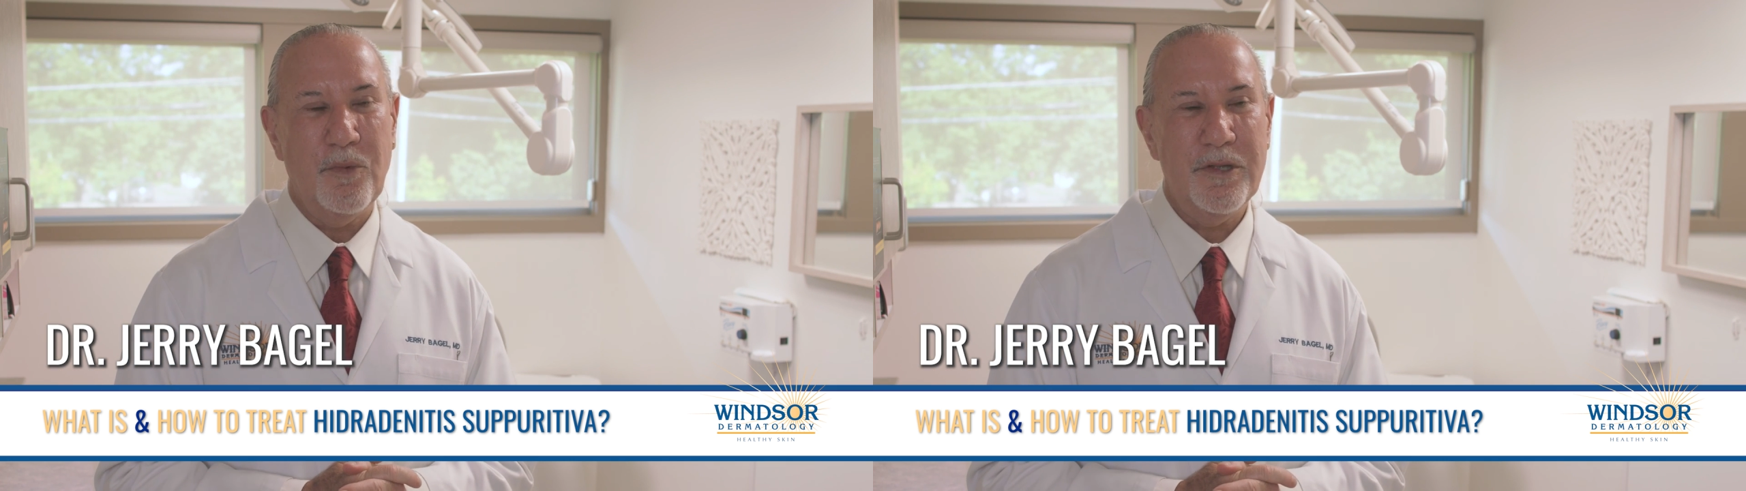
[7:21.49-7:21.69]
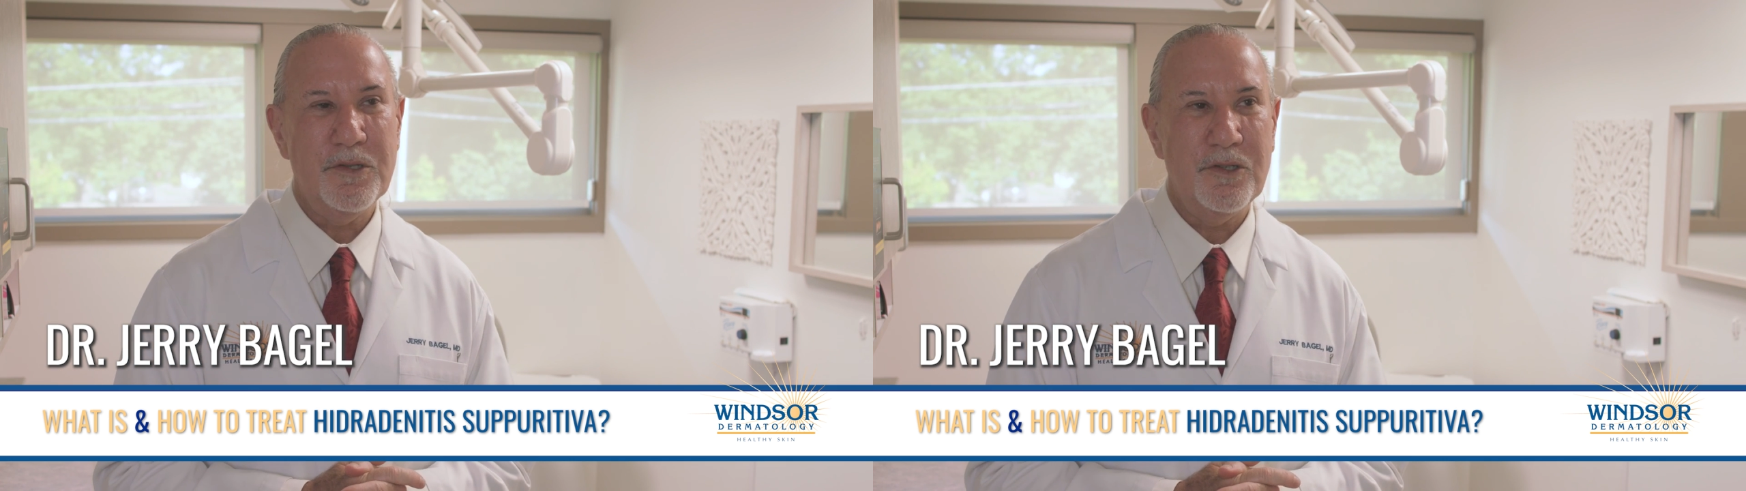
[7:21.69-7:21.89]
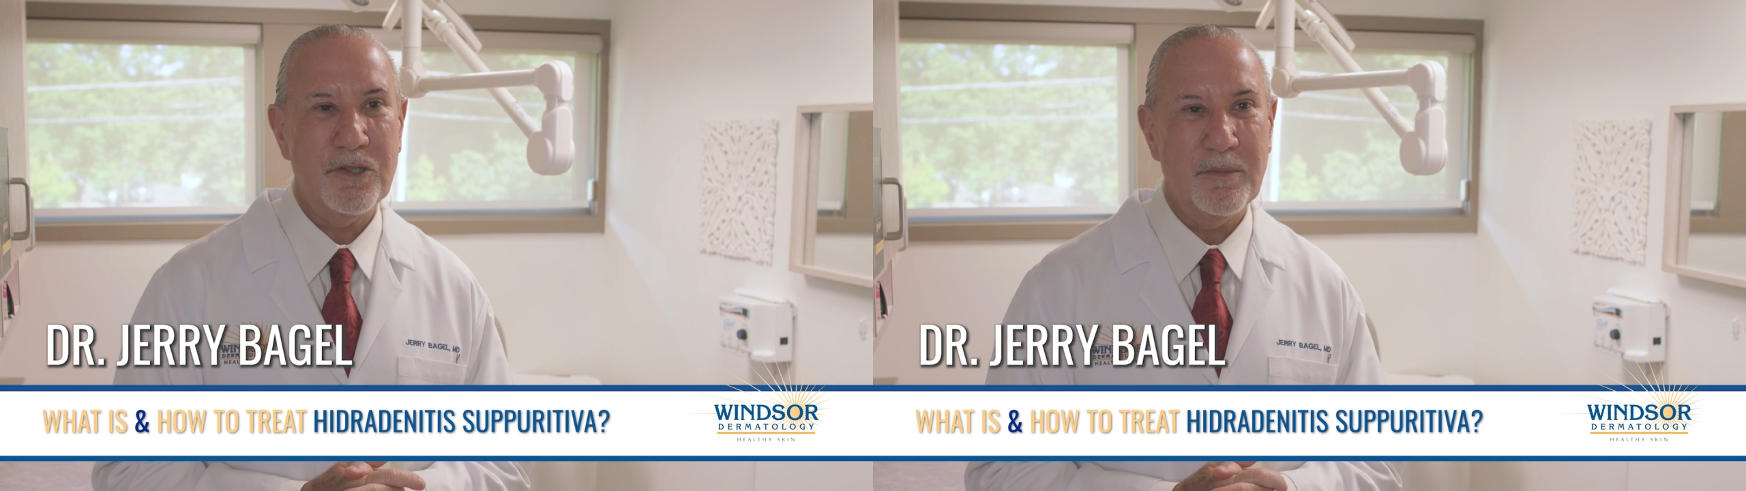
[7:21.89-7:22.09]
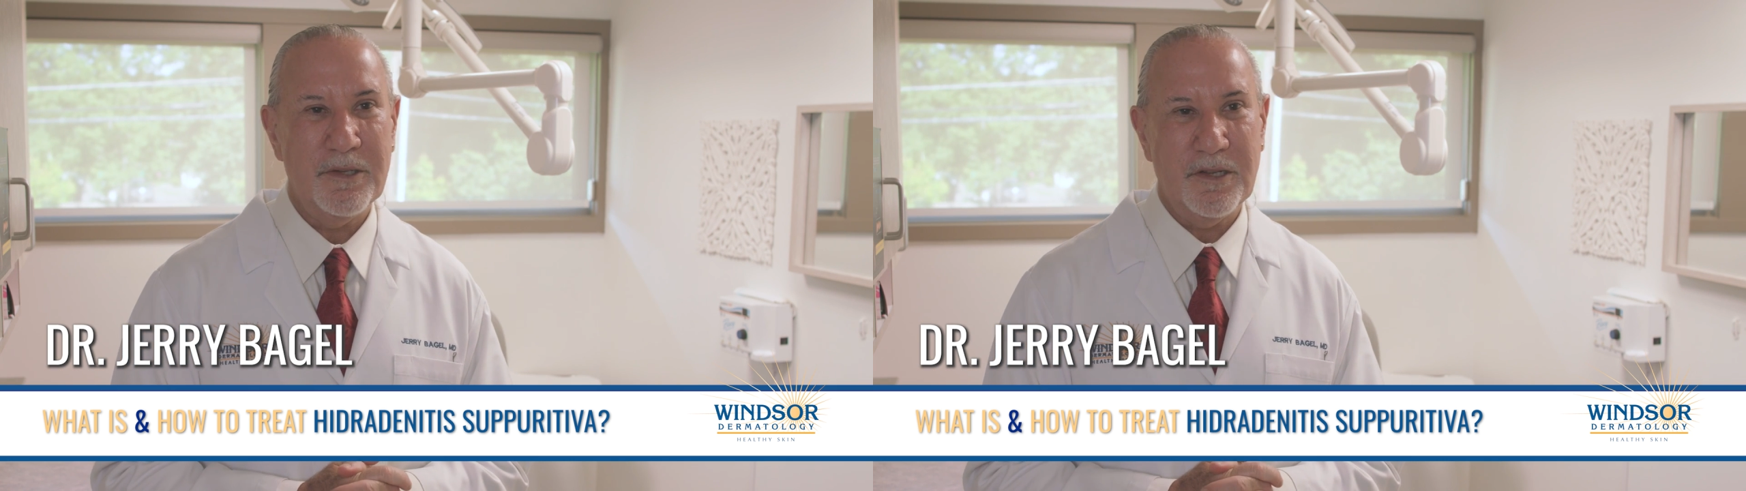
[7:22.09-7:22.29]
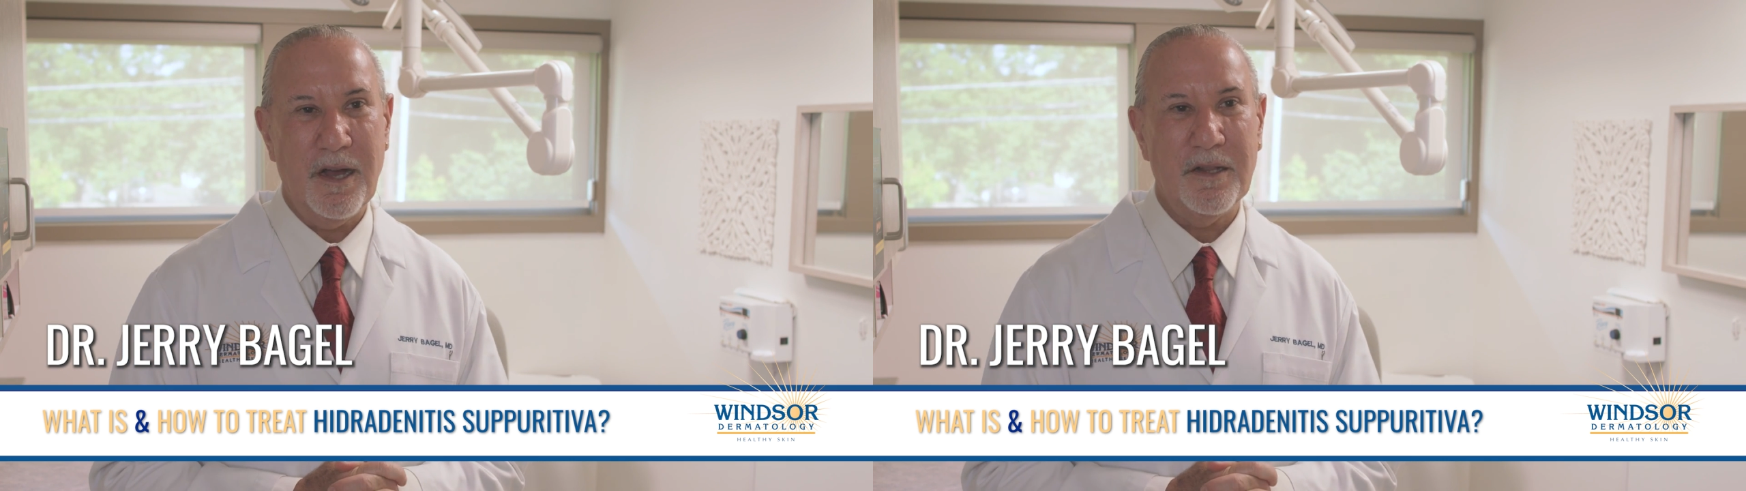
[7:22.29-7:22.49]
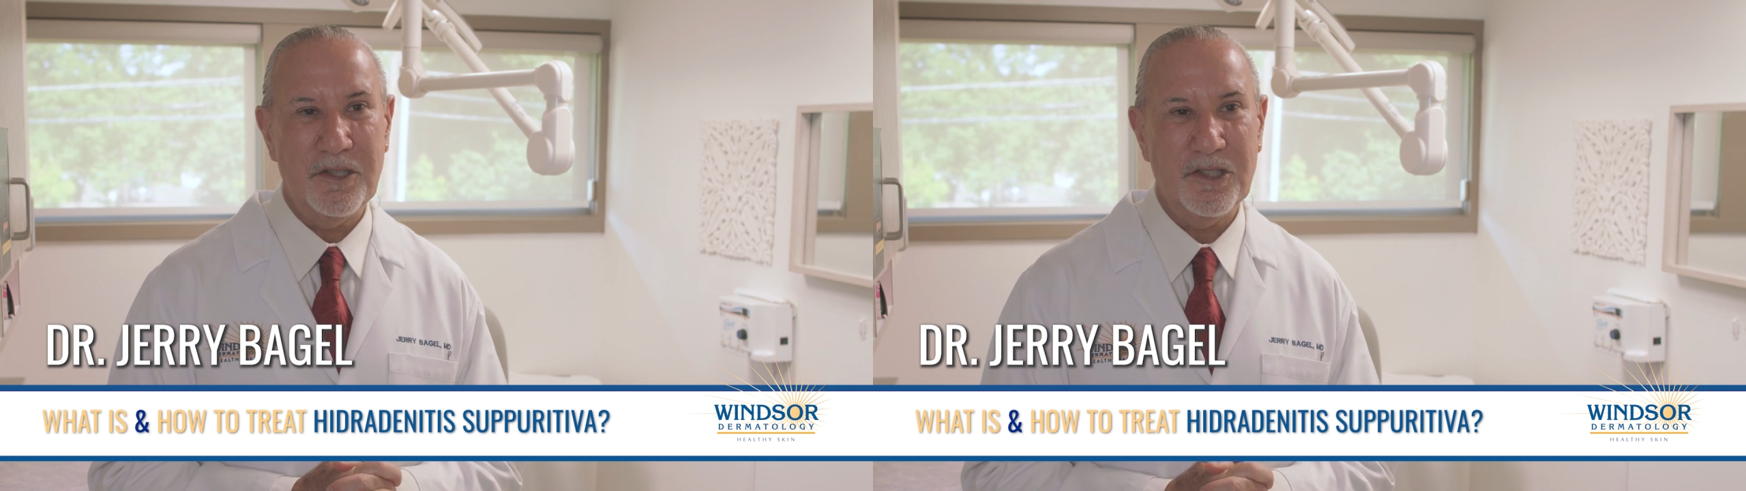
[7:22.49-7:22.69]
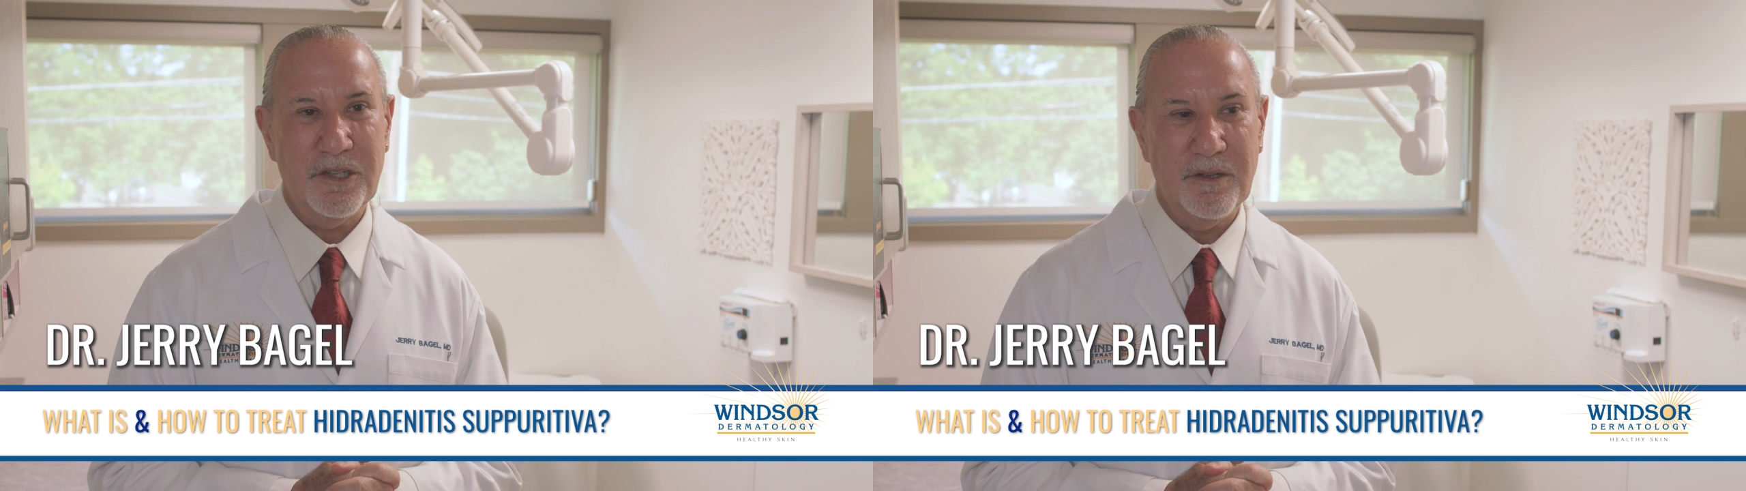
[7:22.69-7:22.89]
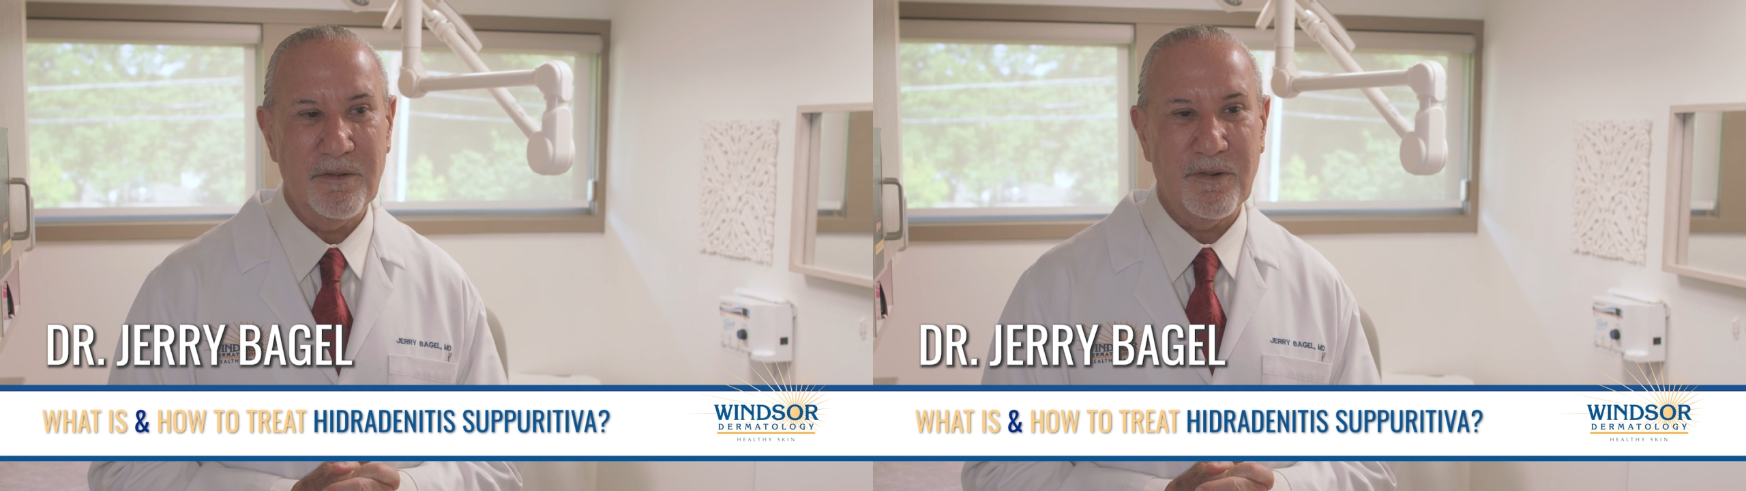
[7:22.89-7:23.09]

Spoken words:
Windsor Dermatology